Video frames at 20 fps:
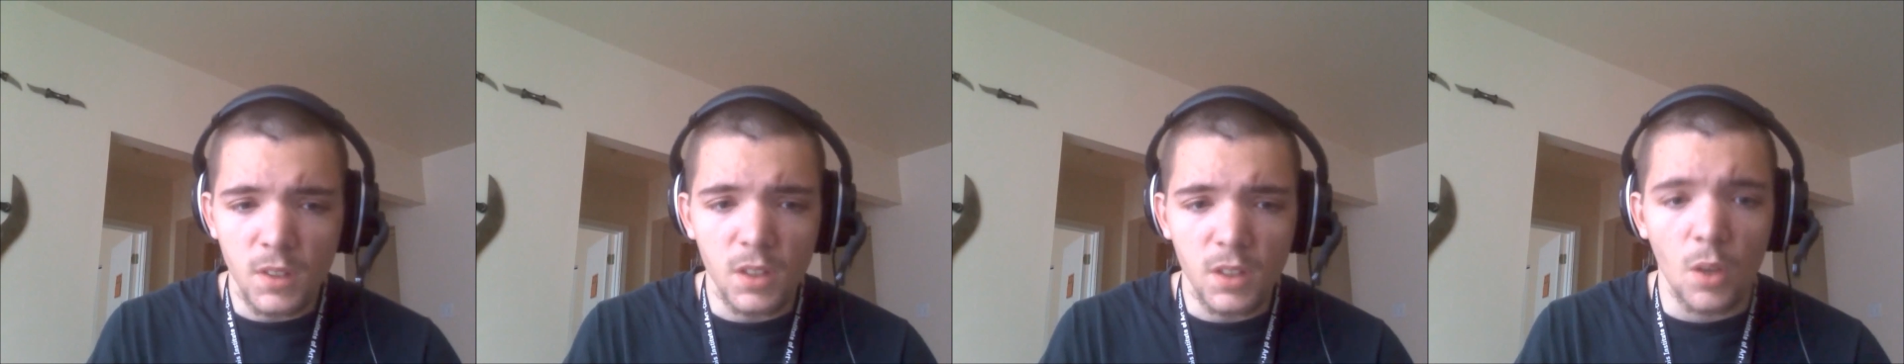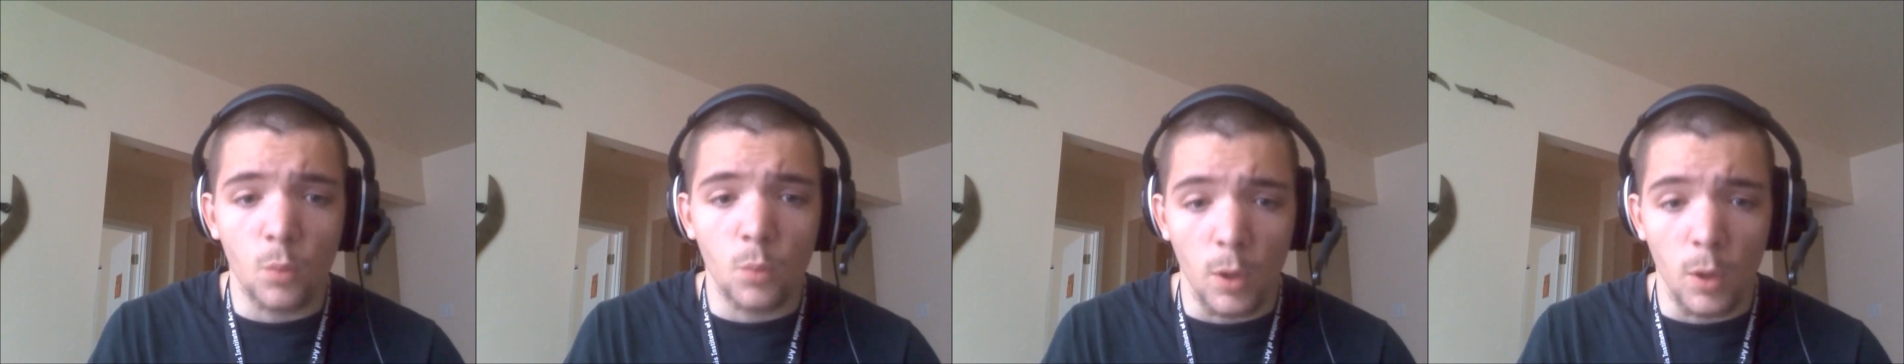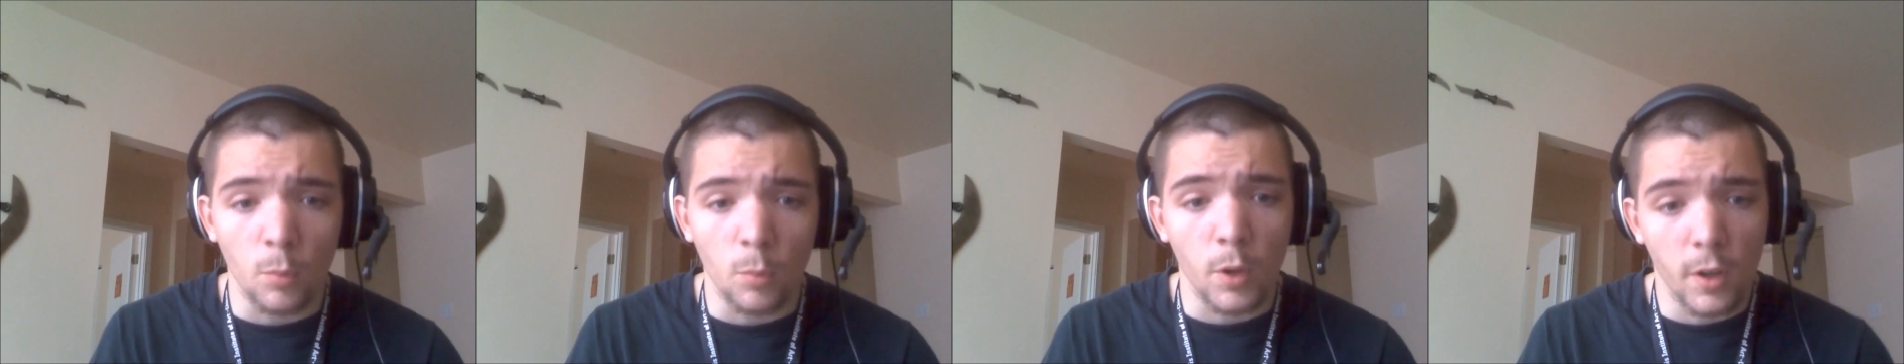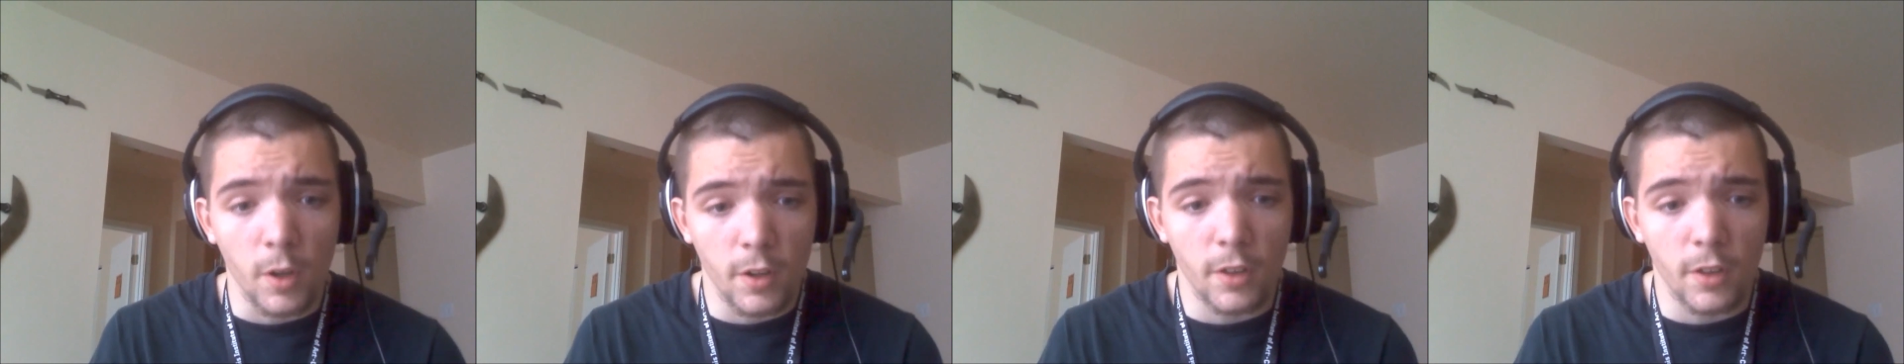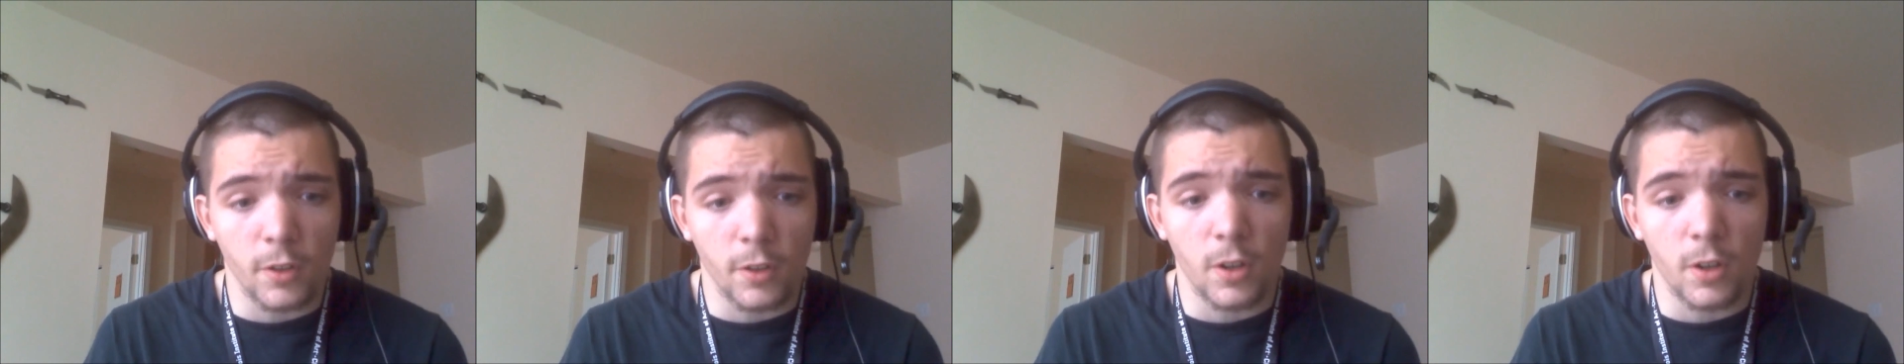one way or
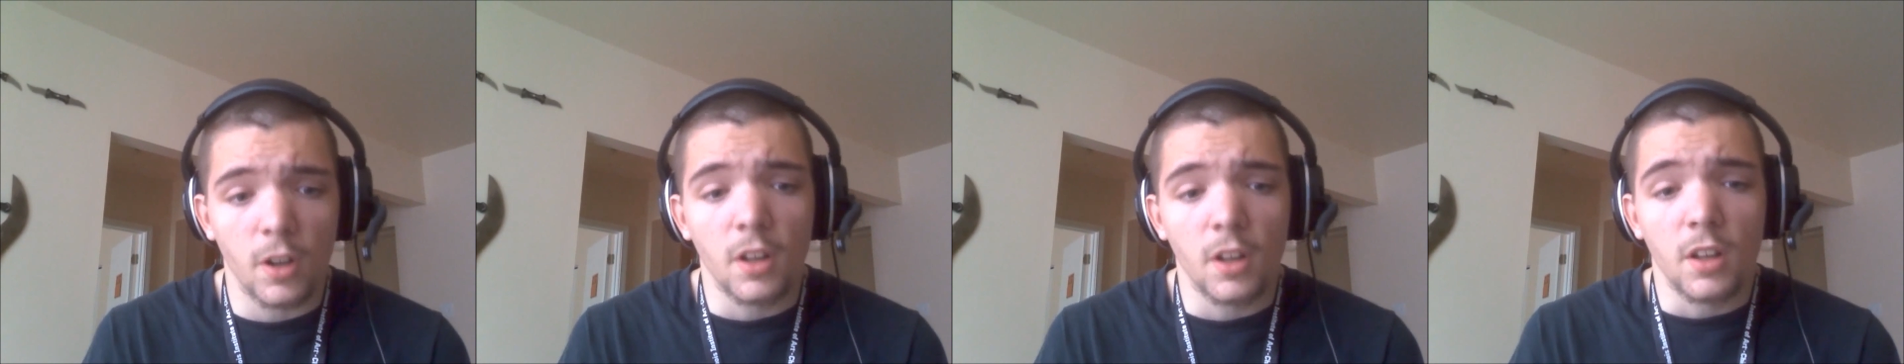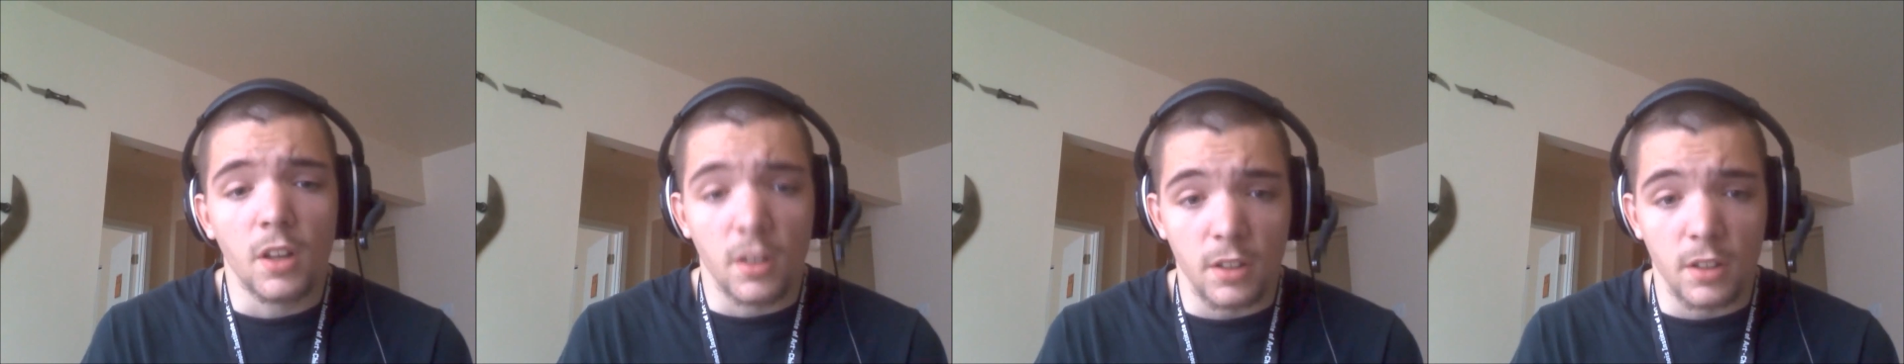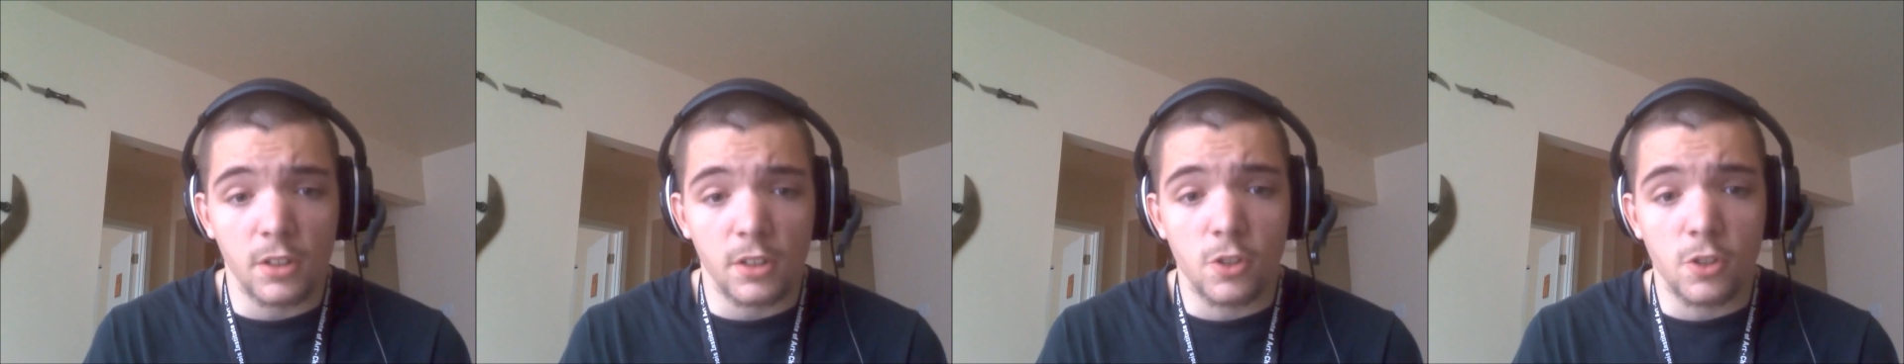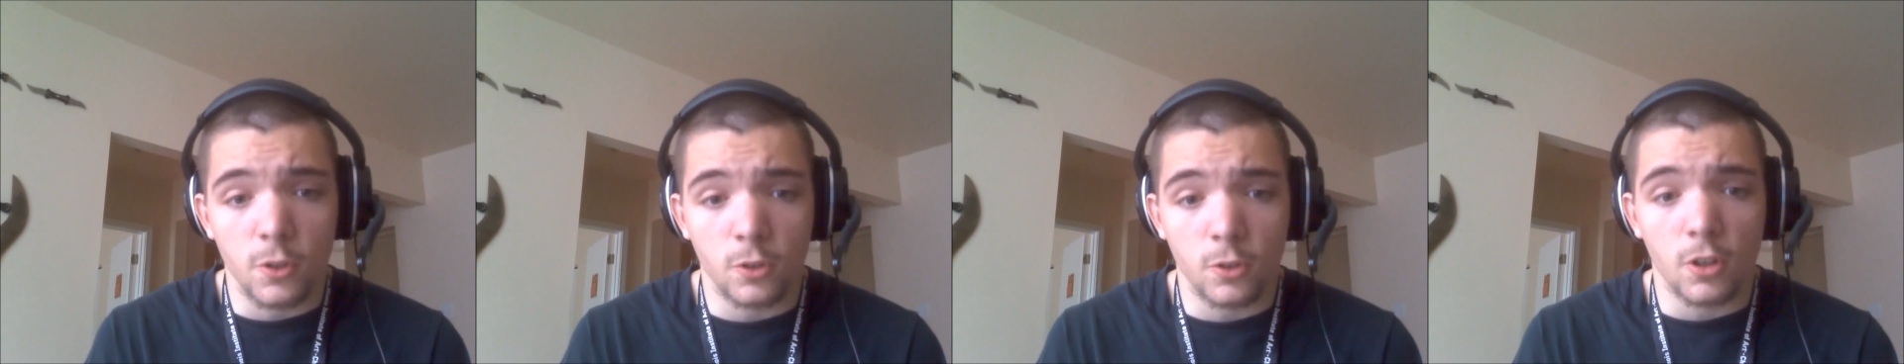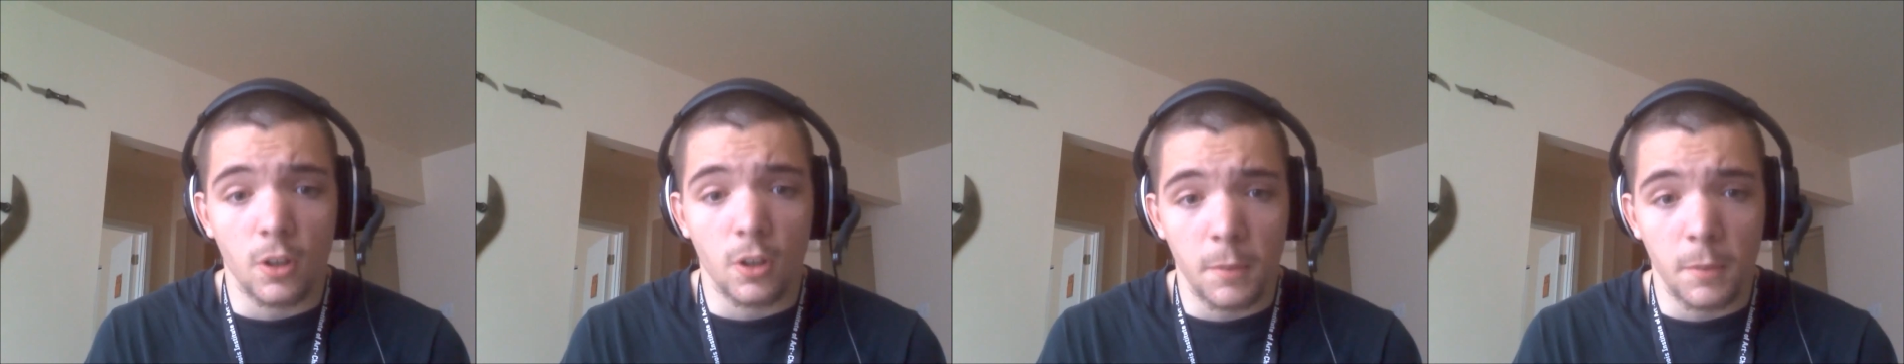another, the issue is
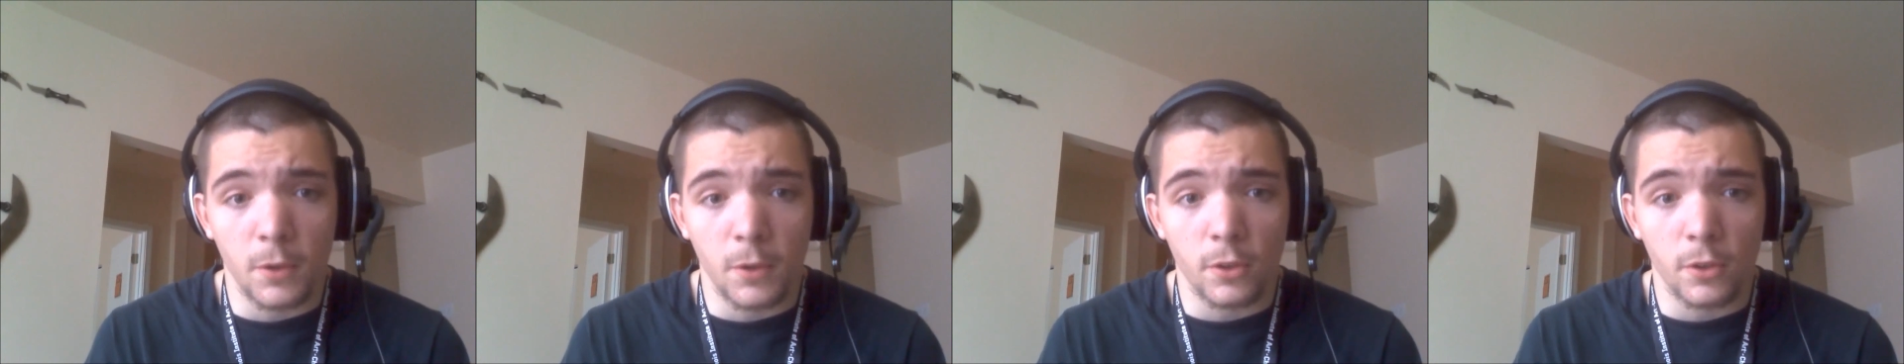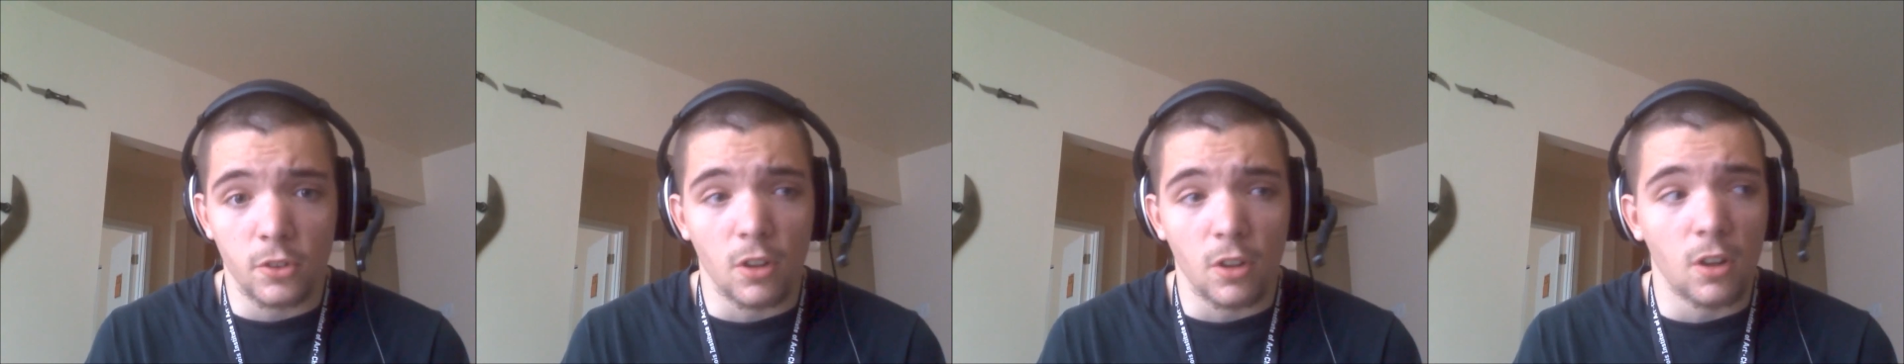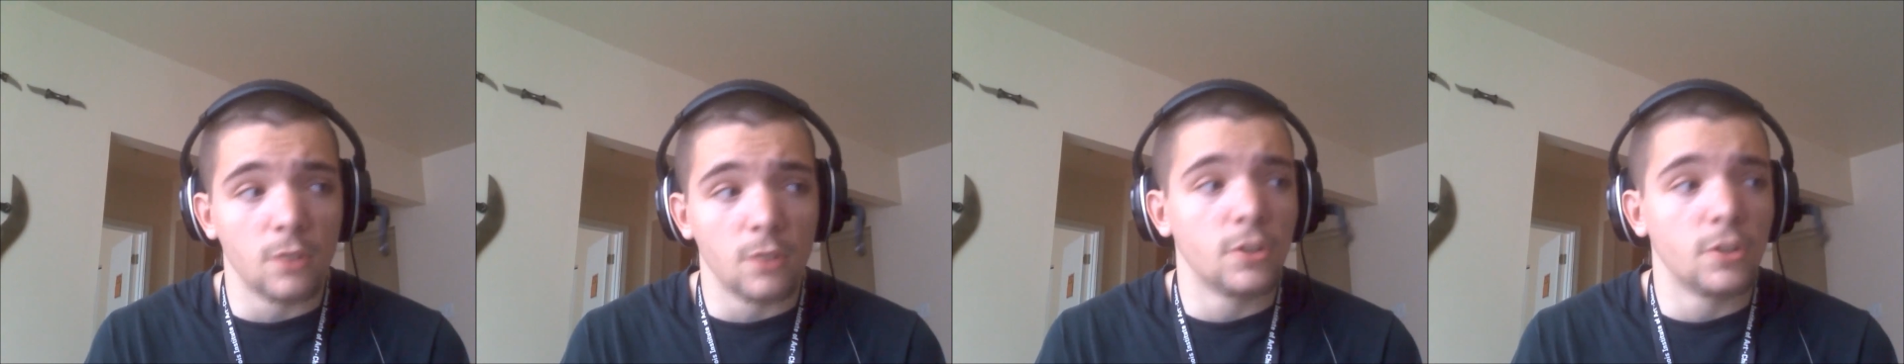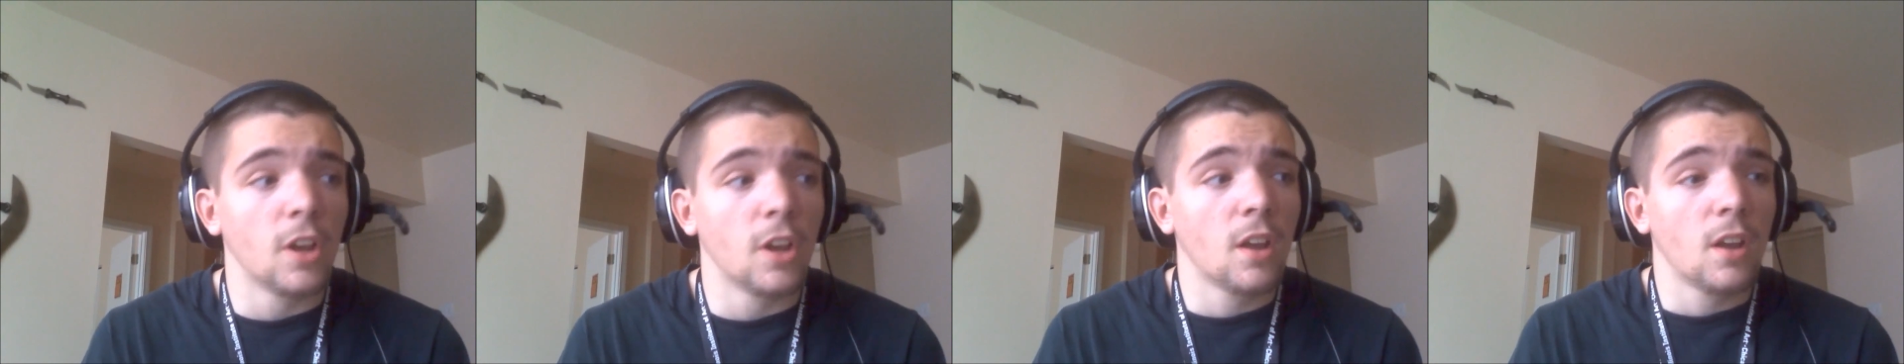going to be resolved,